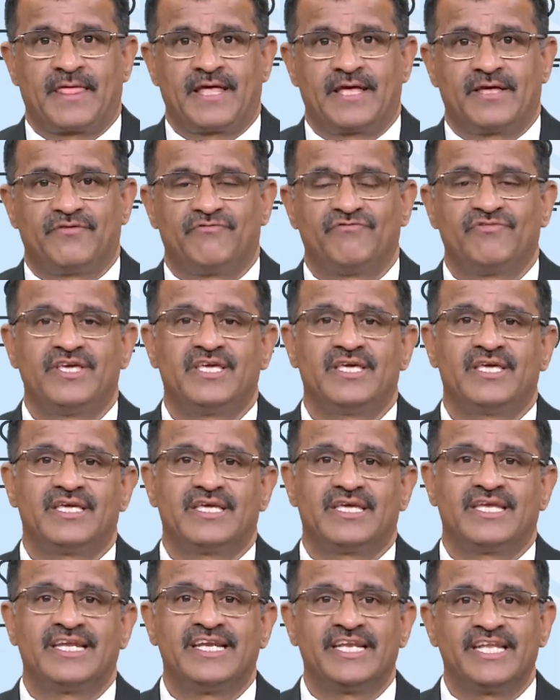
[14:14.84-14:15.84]
We
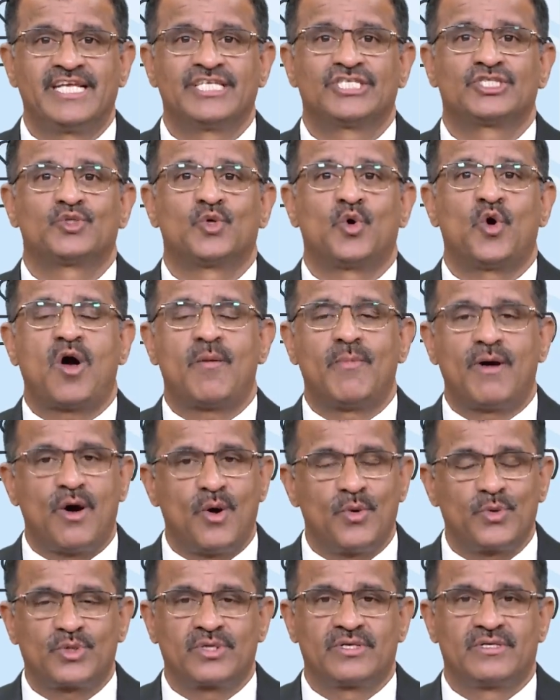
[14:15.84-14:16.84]
Indians know
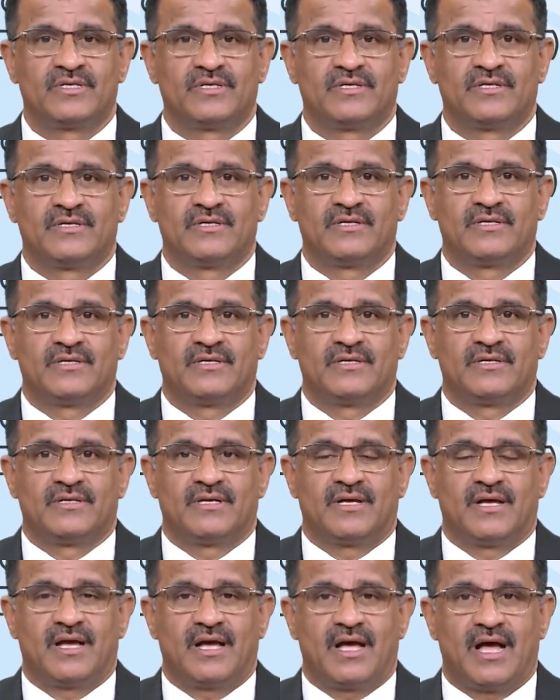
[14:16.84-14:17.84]
about
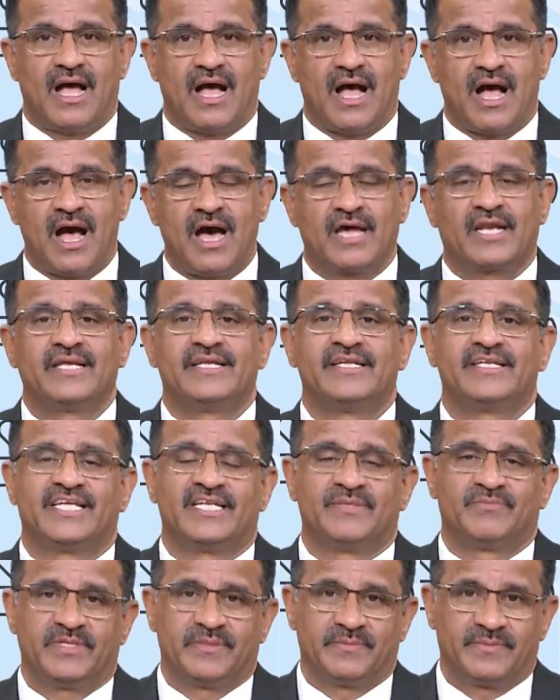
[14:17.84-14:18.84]
our
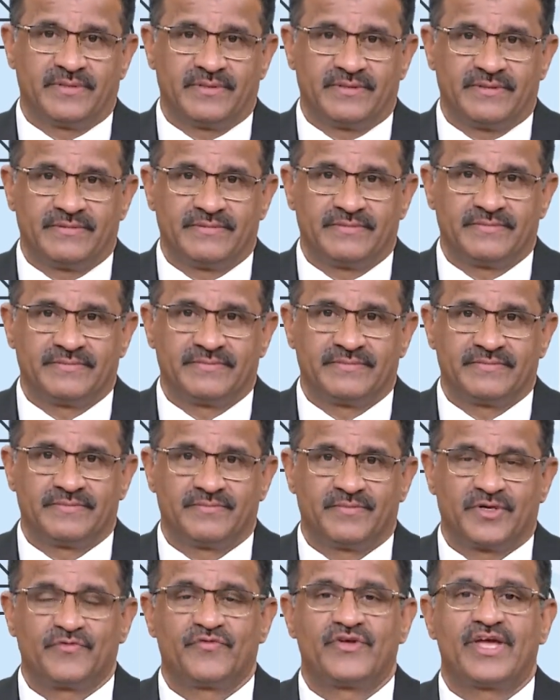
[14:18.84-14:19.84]
Indian people,
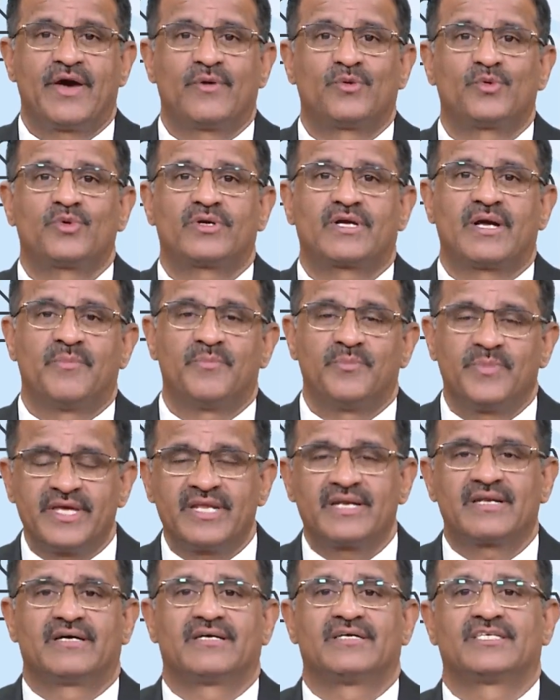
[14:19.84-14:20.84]
but we have to
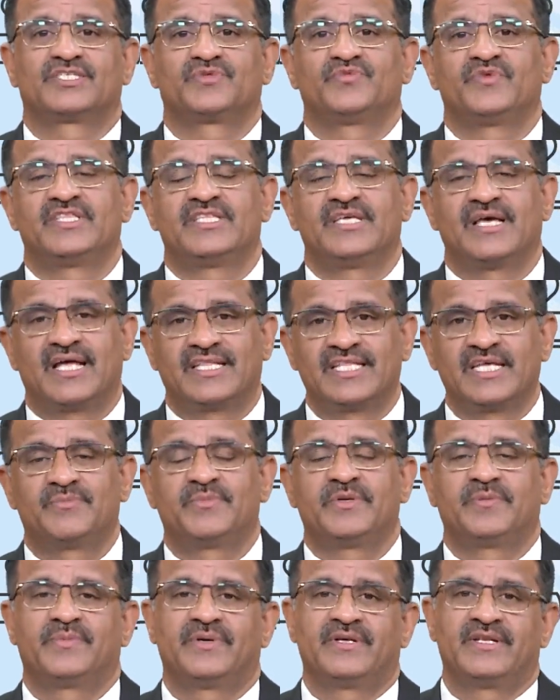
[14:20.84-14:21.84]
compare us with the other
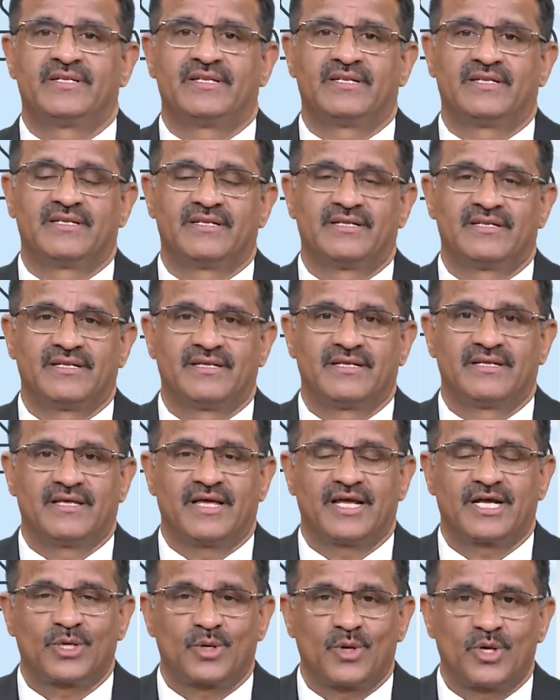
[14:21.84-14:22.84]
people
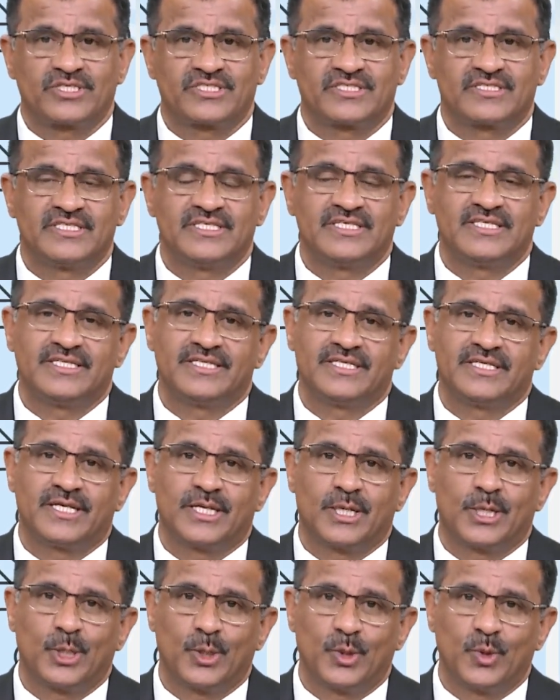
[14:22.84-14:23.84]
across the
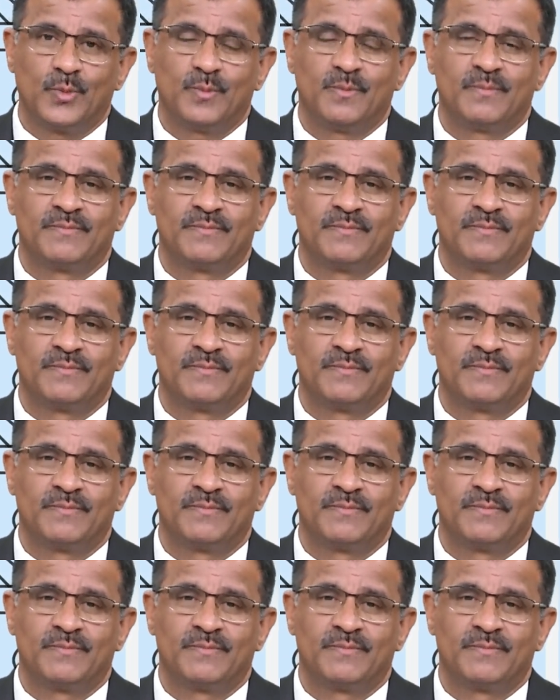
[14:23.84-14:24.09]
globe.